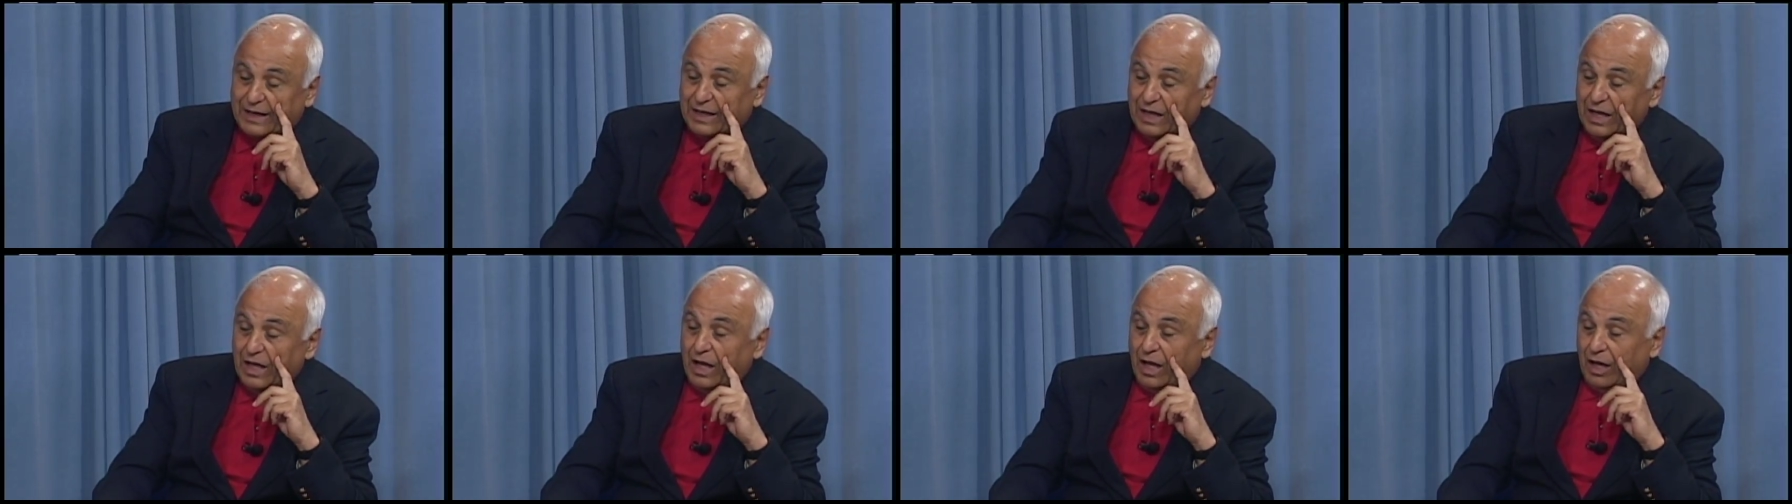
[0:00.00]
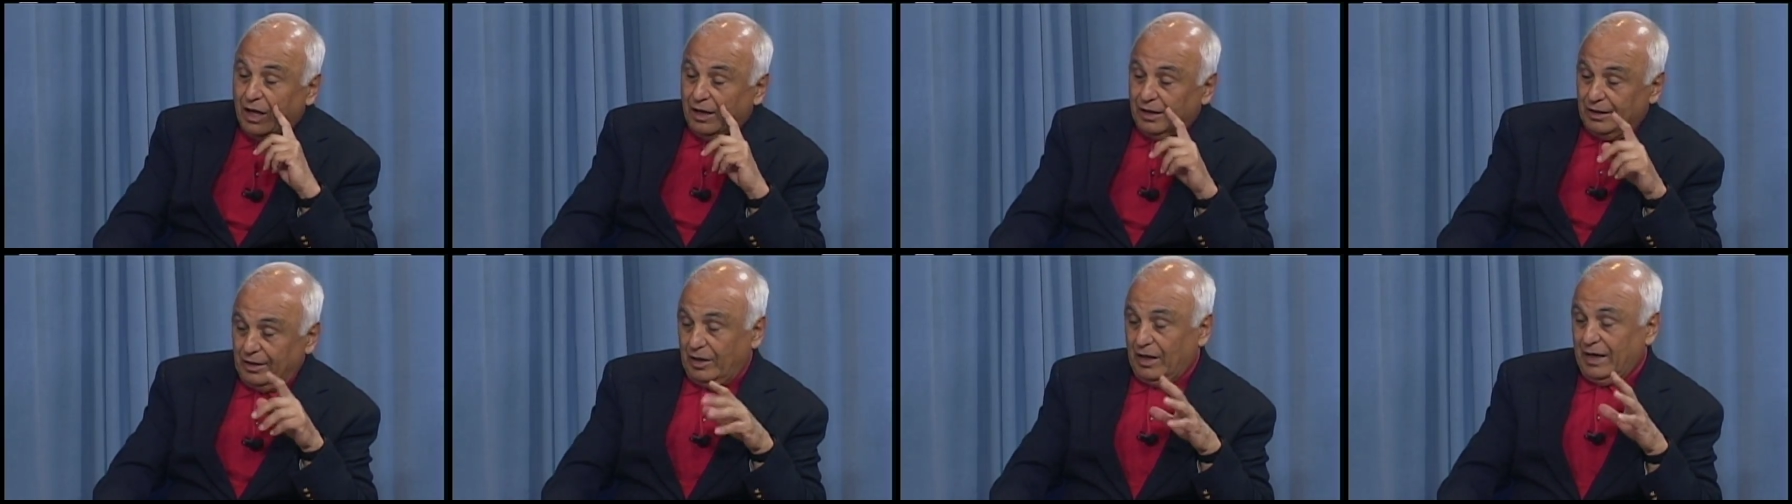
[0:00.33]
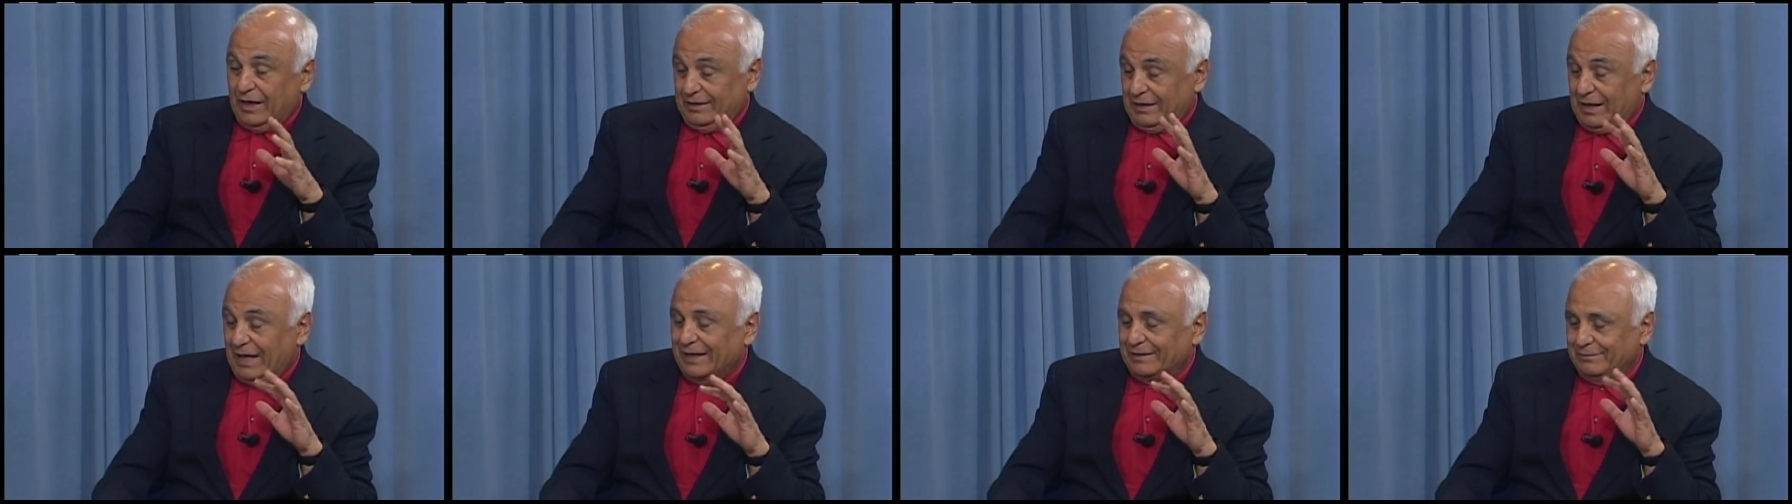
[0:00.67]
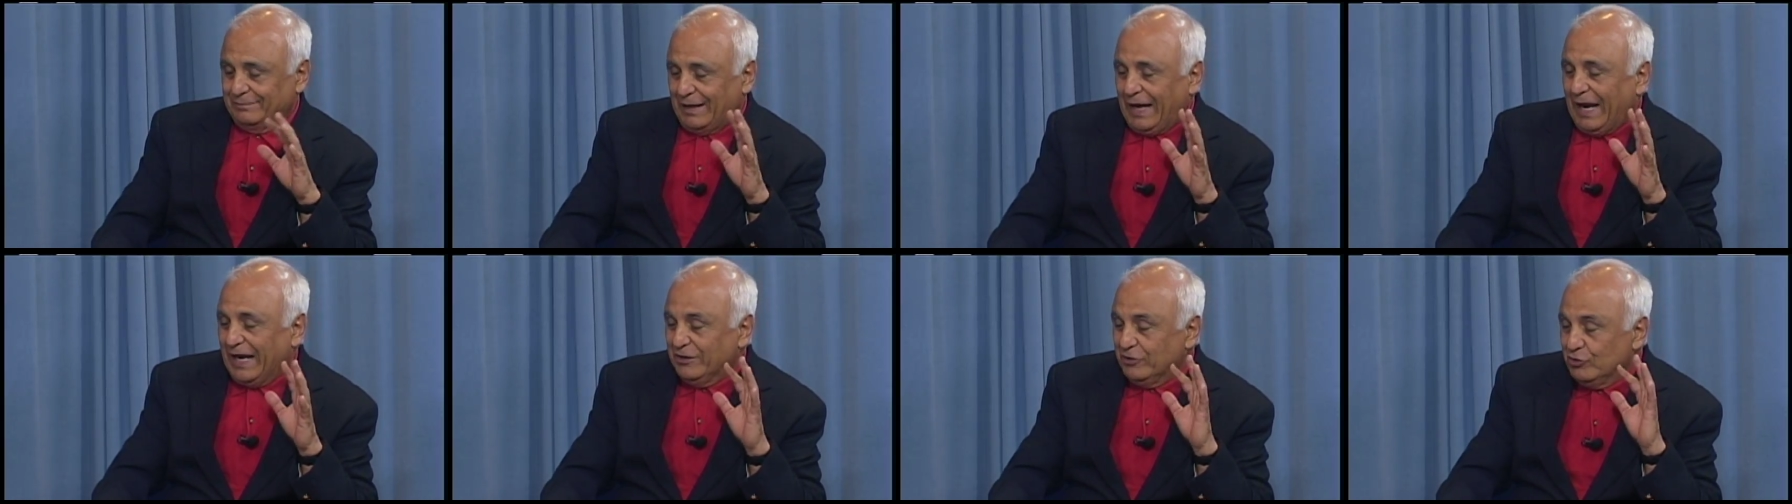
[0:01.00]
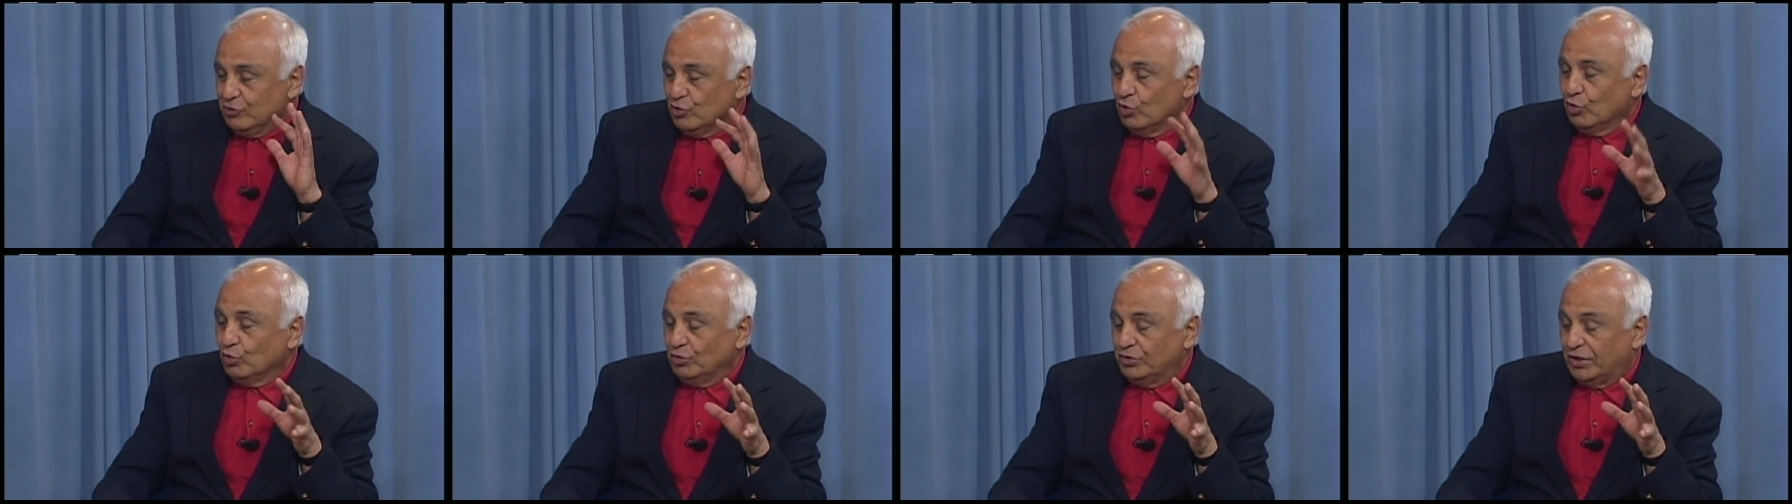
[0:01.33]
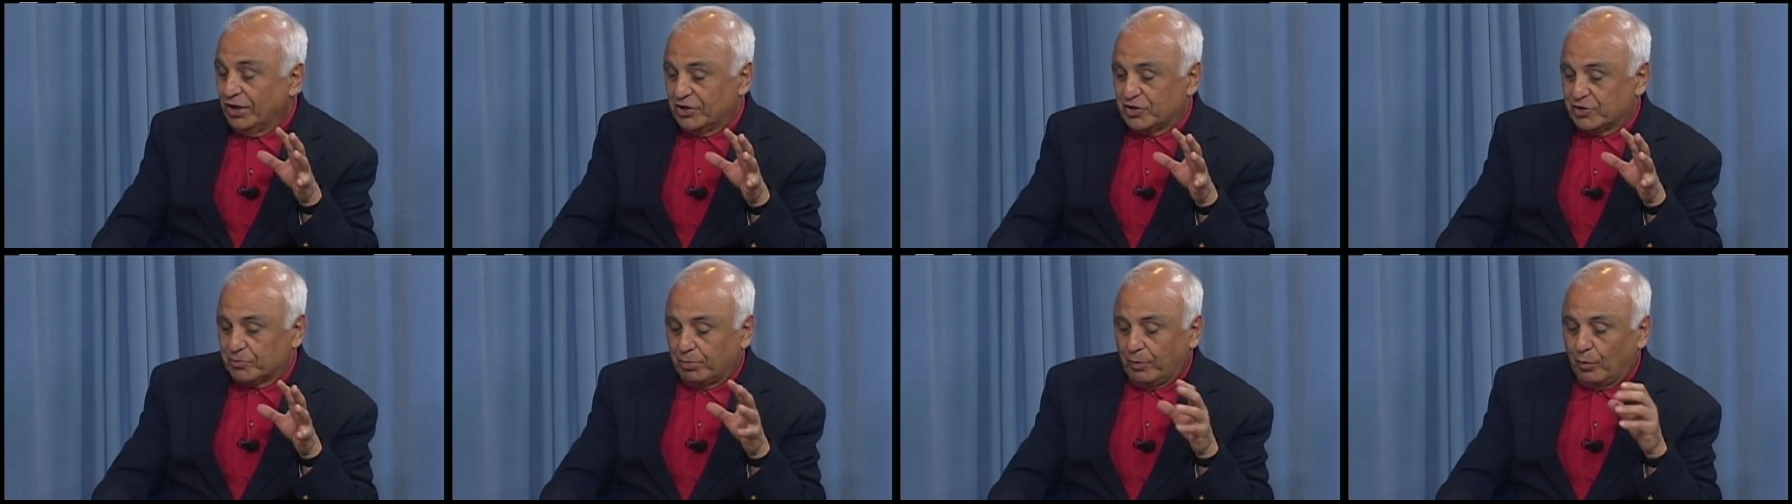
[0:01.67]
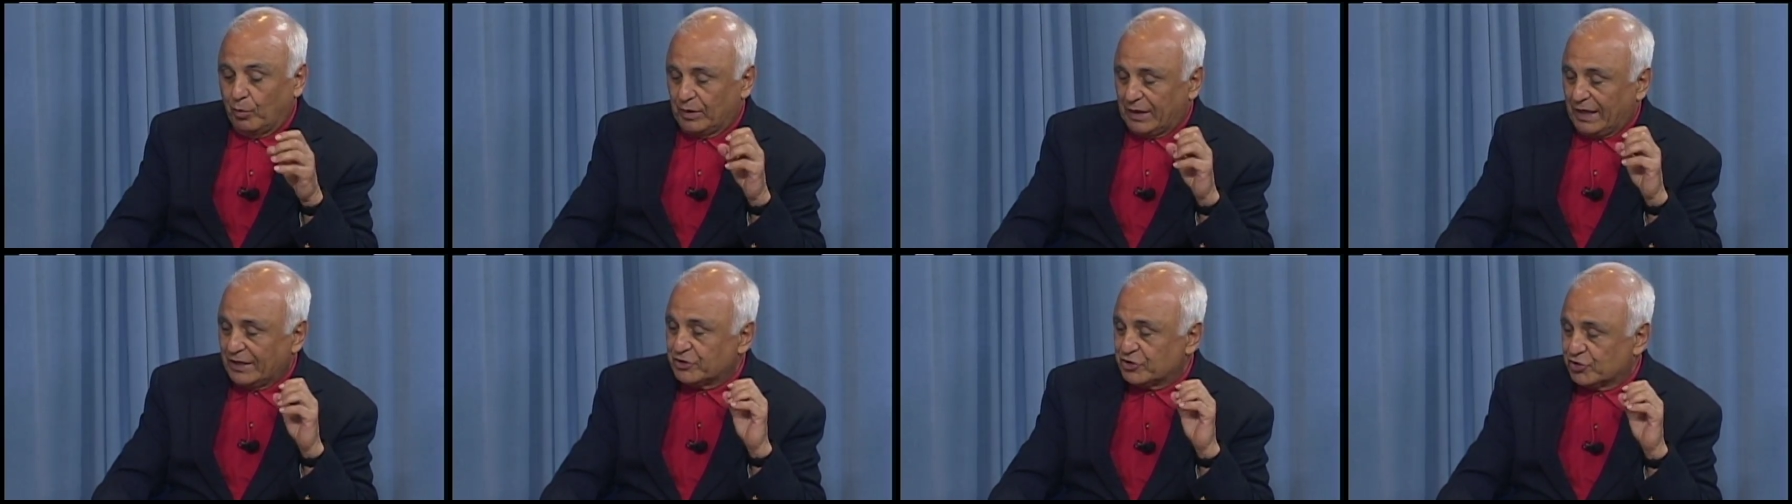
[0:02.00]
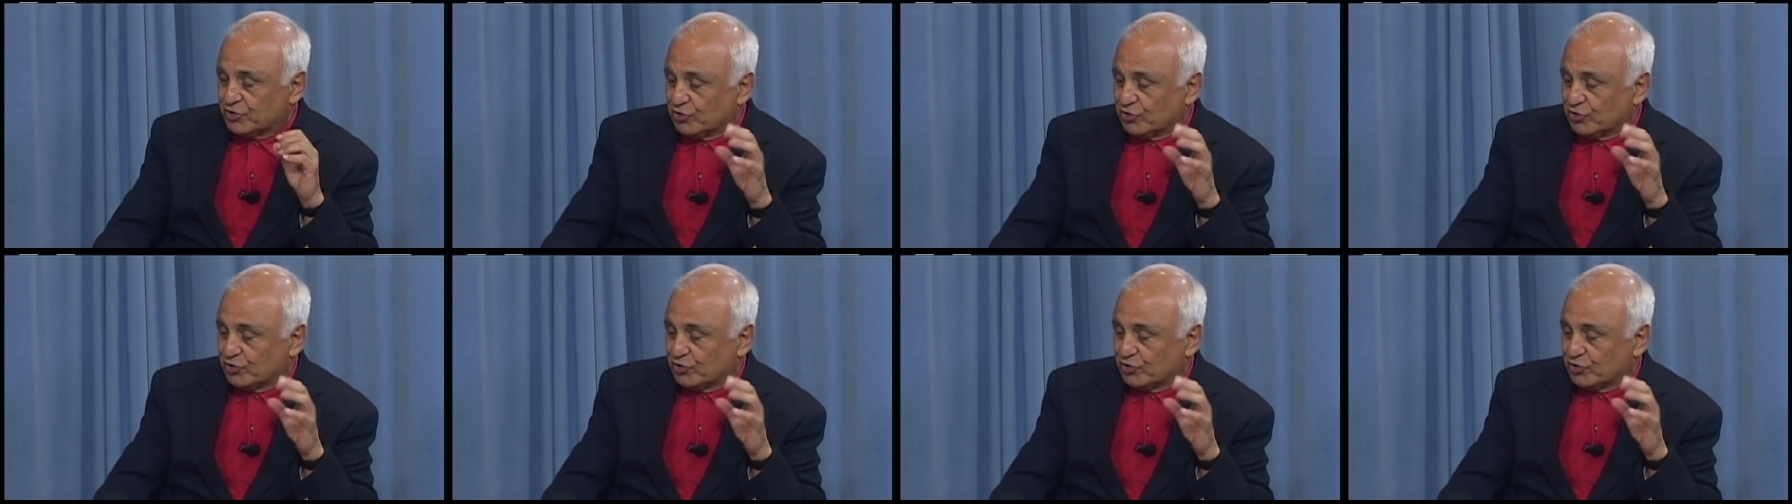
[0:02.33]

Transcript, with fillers: I knew this, but when I